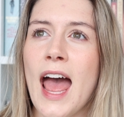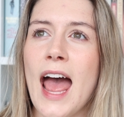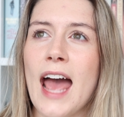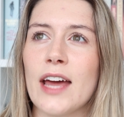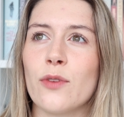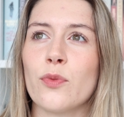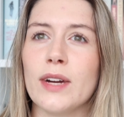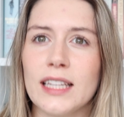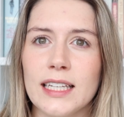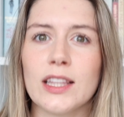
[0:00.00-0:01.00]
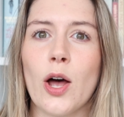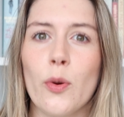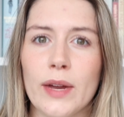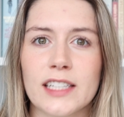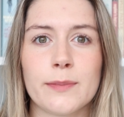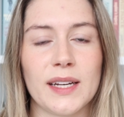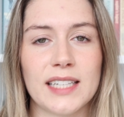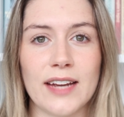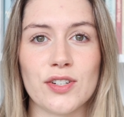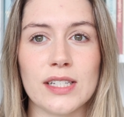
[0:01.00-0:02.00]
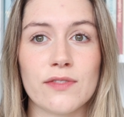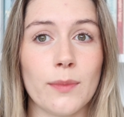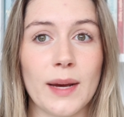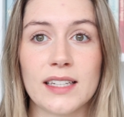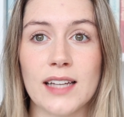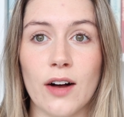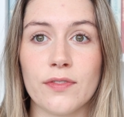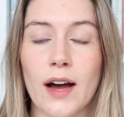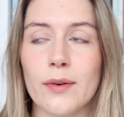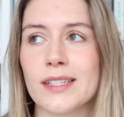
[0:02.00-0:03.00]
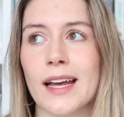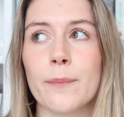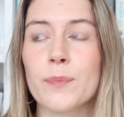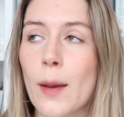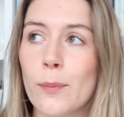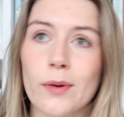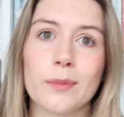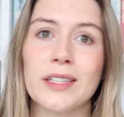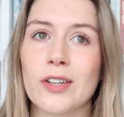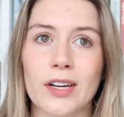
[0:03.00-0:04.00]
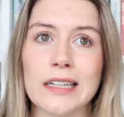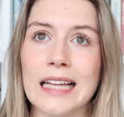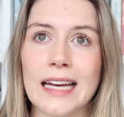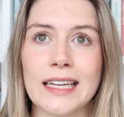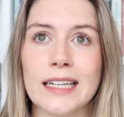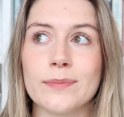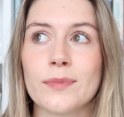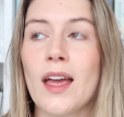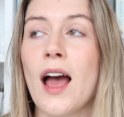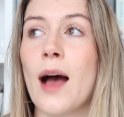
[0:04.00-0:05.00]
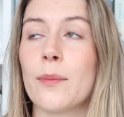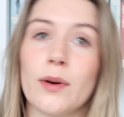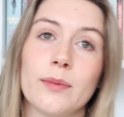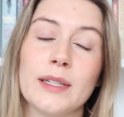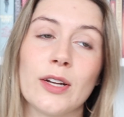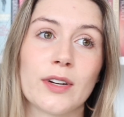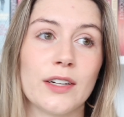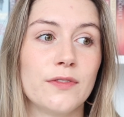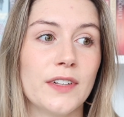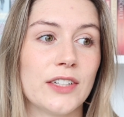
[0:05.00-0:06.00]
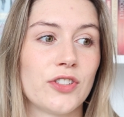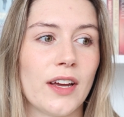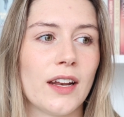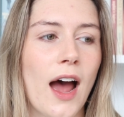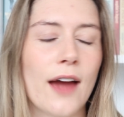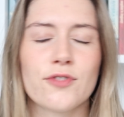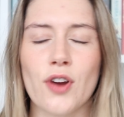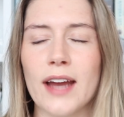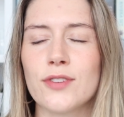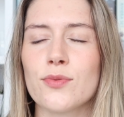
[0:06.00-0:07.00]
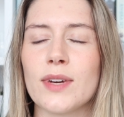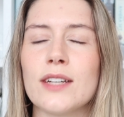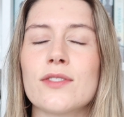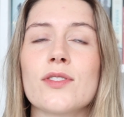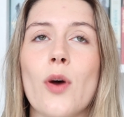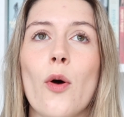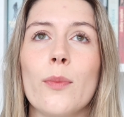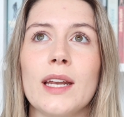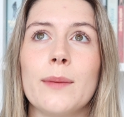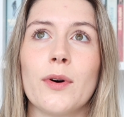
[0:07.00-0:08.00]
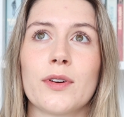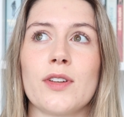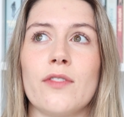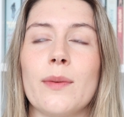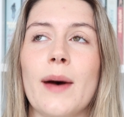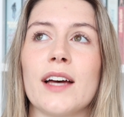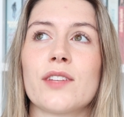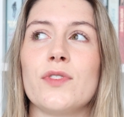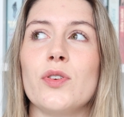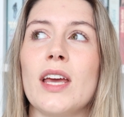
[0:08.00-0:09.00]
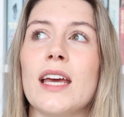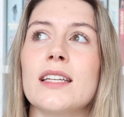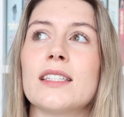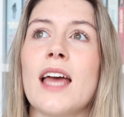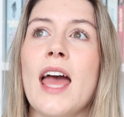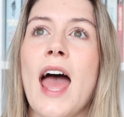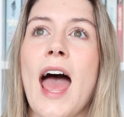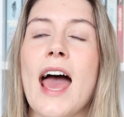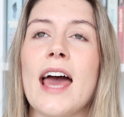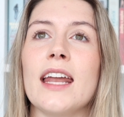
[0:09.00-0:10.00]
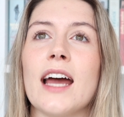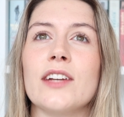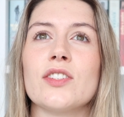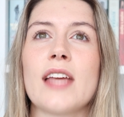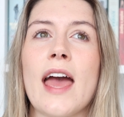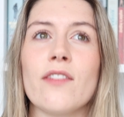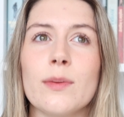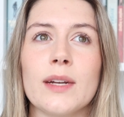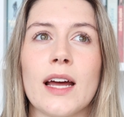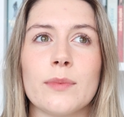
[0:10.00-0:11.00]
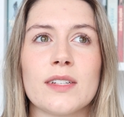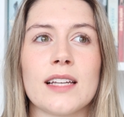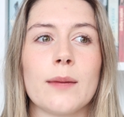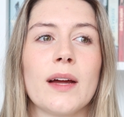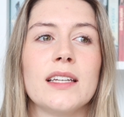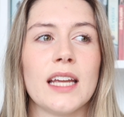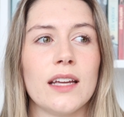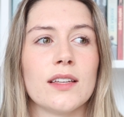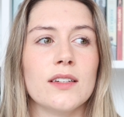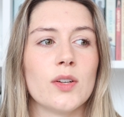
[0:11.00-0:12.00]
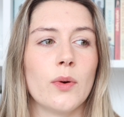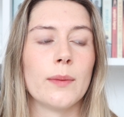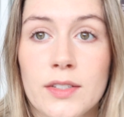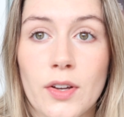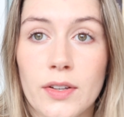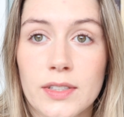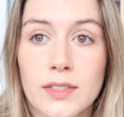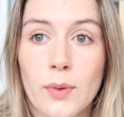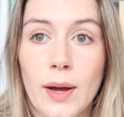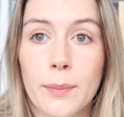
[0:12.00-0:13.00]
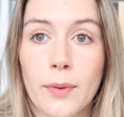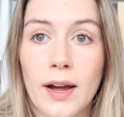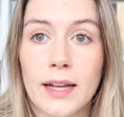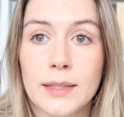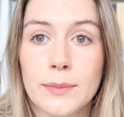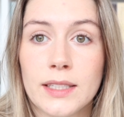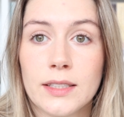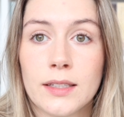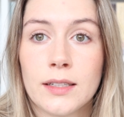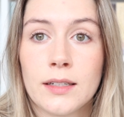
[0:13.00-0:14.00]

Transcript: had really low expectations for myself. I was like, I'm probably not gonna like it. I'm probably not gonna finish it. I've tried to read so many books over the past few years and I just haven't been able to sink my teeth into it. So this is quite bright, let me...